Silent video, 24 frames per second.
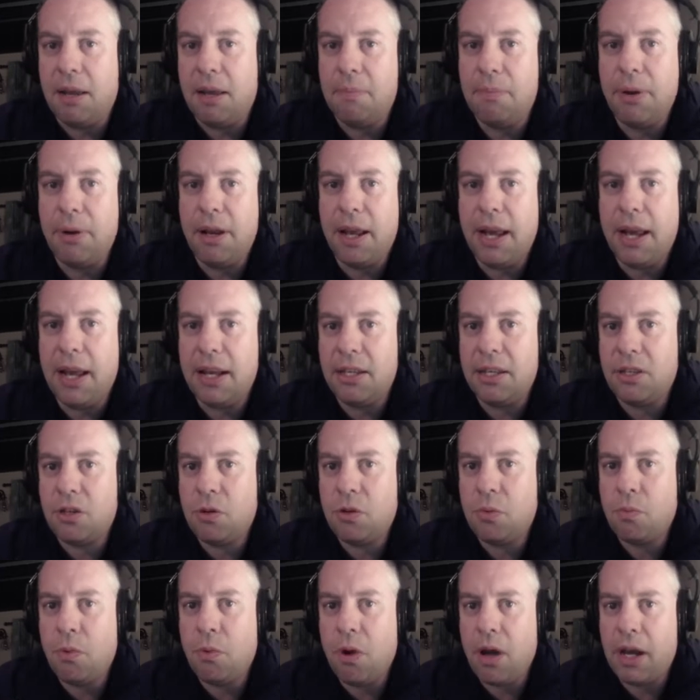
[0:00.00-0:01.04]
but it's
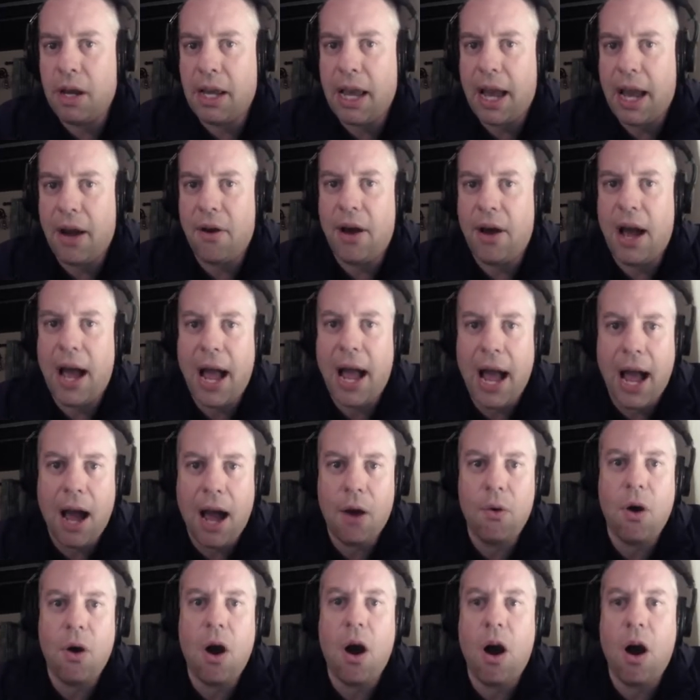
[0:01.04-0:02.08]
to work out
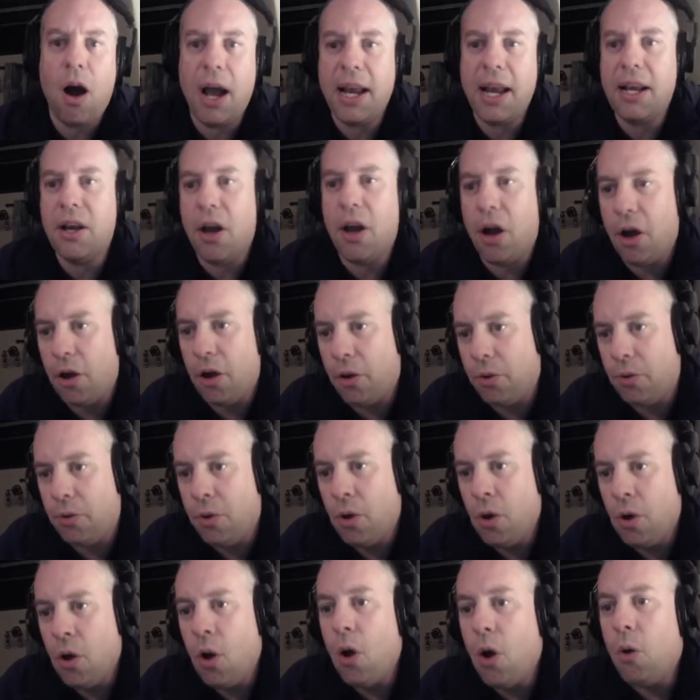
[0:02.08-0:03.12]
how I know
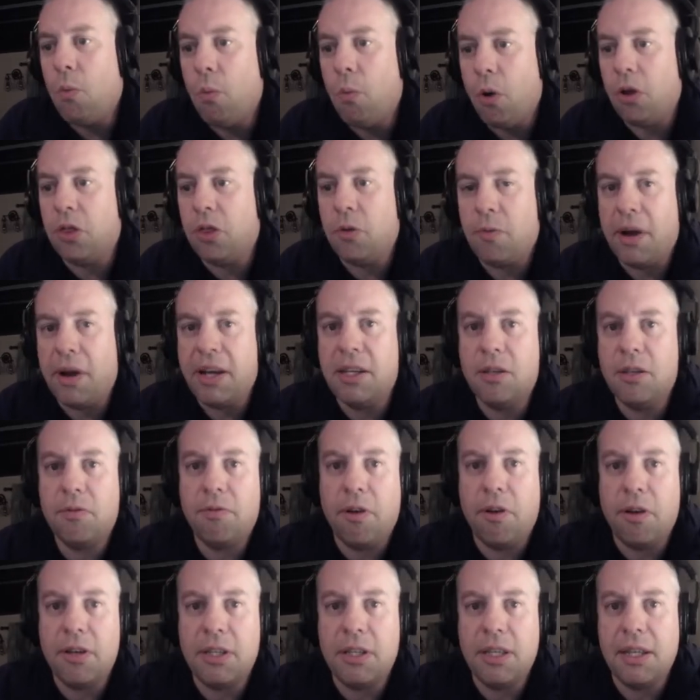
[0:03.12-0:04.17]
what the rate of
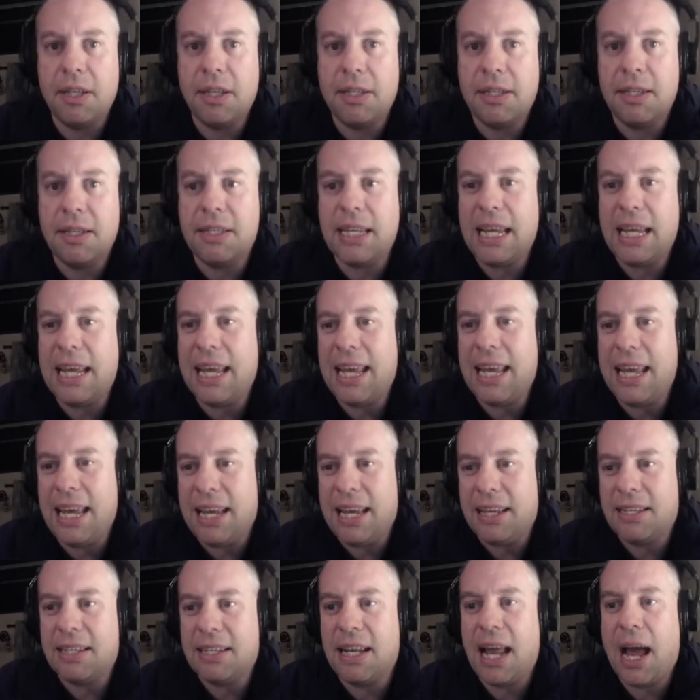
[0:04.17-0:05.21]
photosynthesis
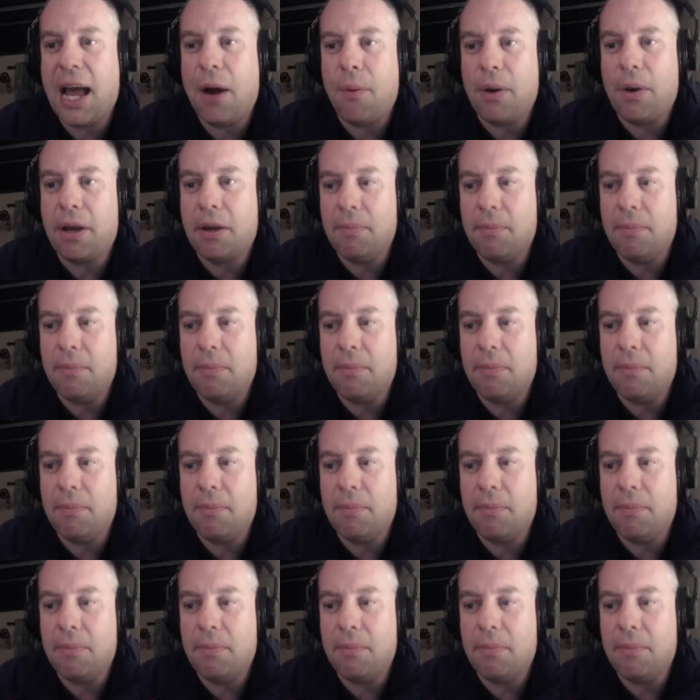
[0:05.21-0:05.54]
is and how I can